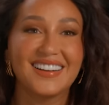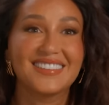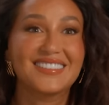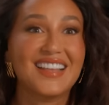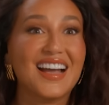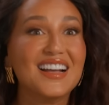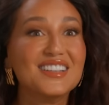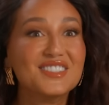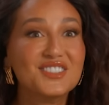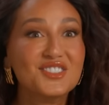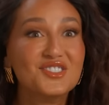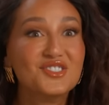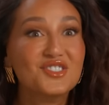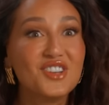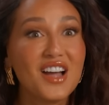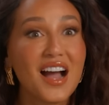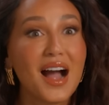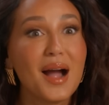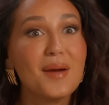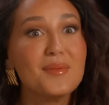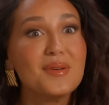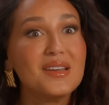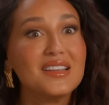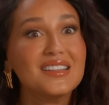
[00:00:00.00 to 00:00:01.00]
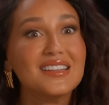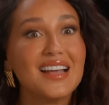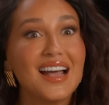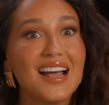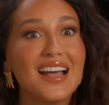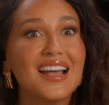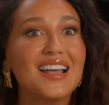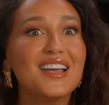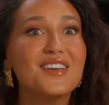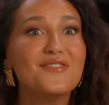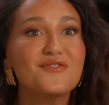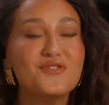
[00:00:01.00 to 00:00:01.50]
That's, I mean,
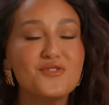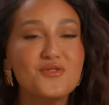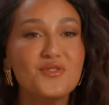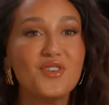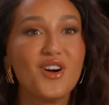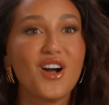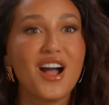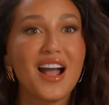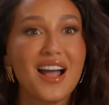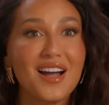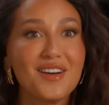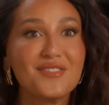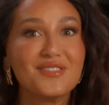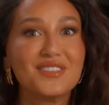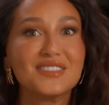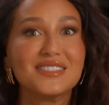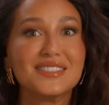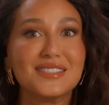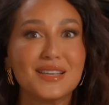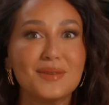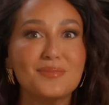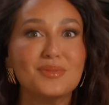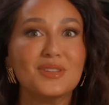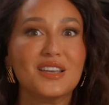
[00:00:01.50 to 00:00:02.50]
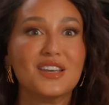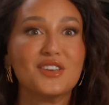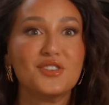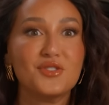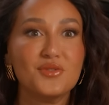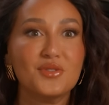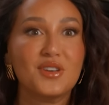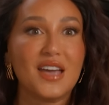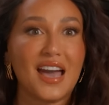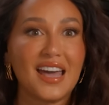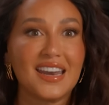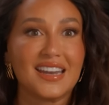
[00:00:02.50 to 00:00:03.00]
if you have a sibling,
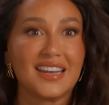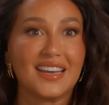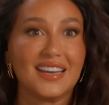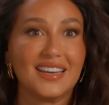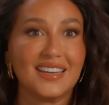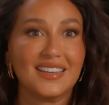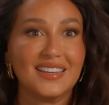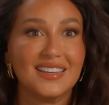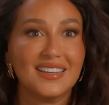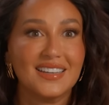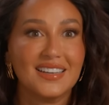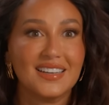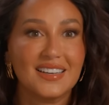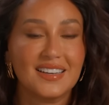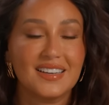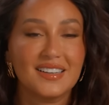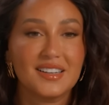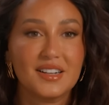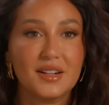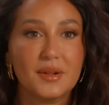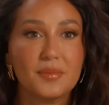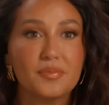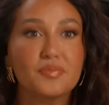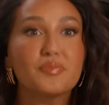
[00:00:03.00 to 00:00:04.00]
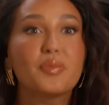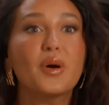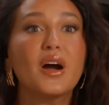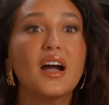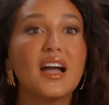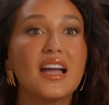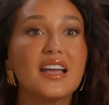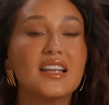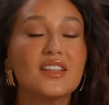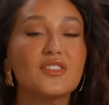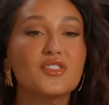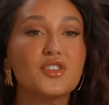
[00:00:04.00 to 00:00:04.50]
you get it. Yeah, I do.
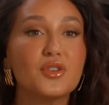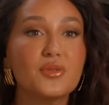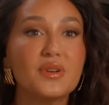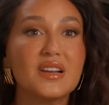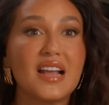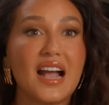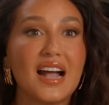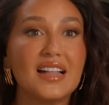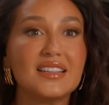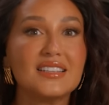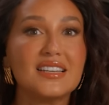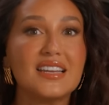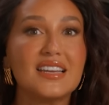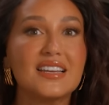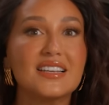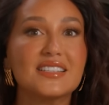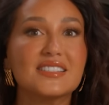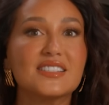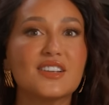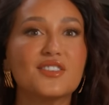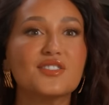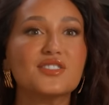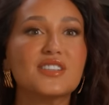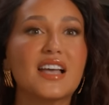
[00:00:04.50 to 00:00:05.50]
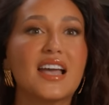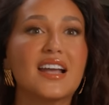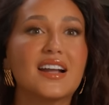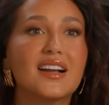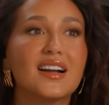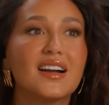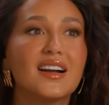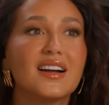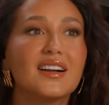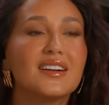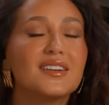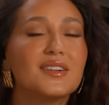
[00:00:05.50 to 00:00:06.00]
But the reality is, there's like,
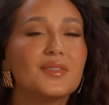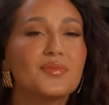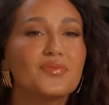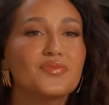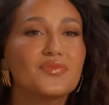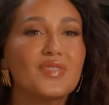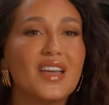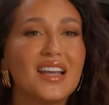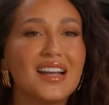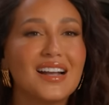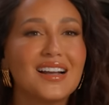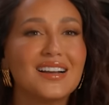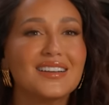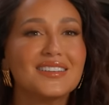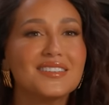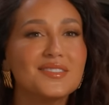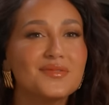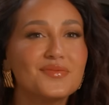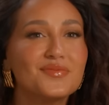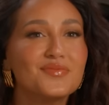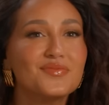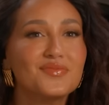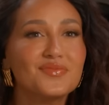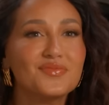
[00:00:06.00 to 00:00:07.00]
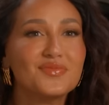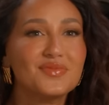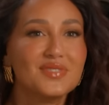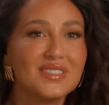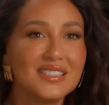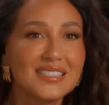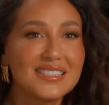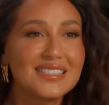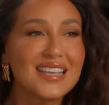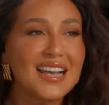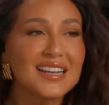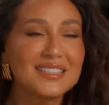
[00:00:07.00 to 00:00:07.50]
like
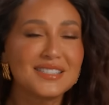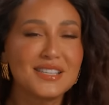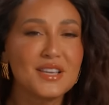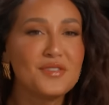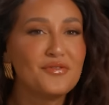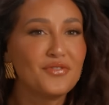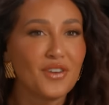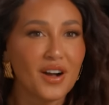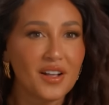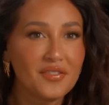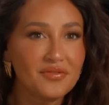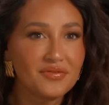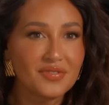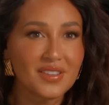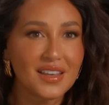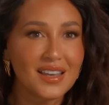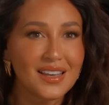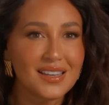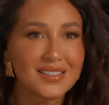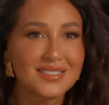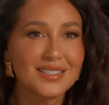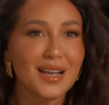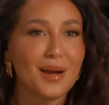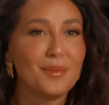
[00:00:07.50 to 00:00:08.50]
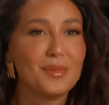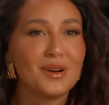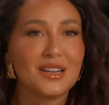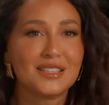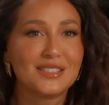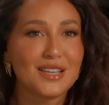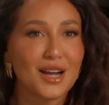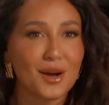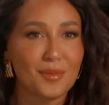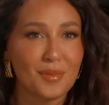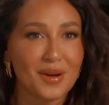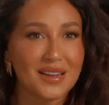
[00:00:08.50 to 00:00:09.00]
sexy fun things, I'm gonna
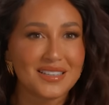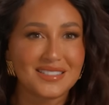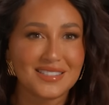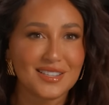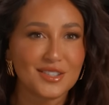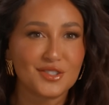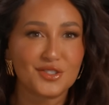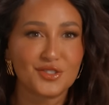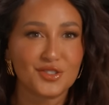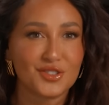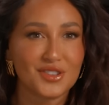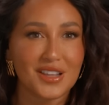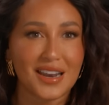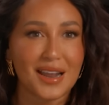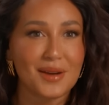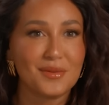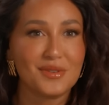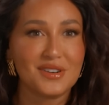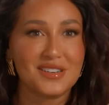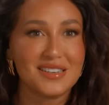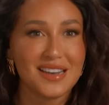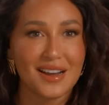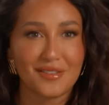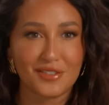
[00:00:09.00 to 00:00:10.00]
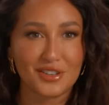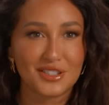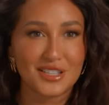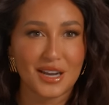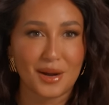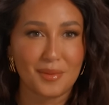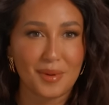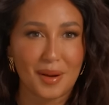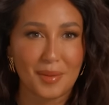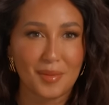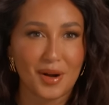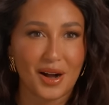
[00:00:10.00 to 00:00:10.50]
tell my sister that I would never
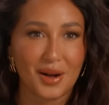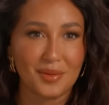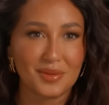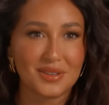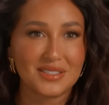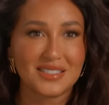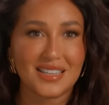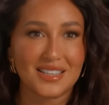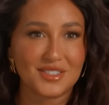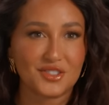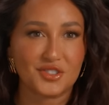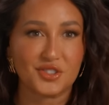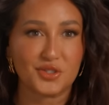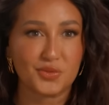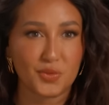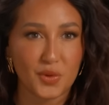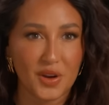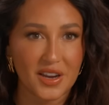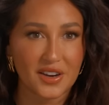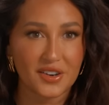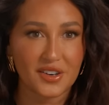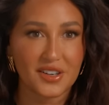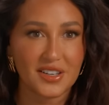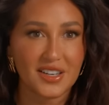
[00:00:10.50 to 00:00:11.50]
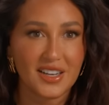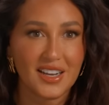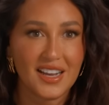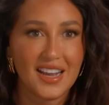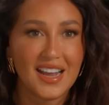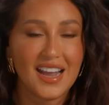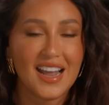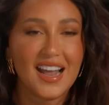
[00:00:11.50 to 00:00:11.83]
tell my mom because that's just weird.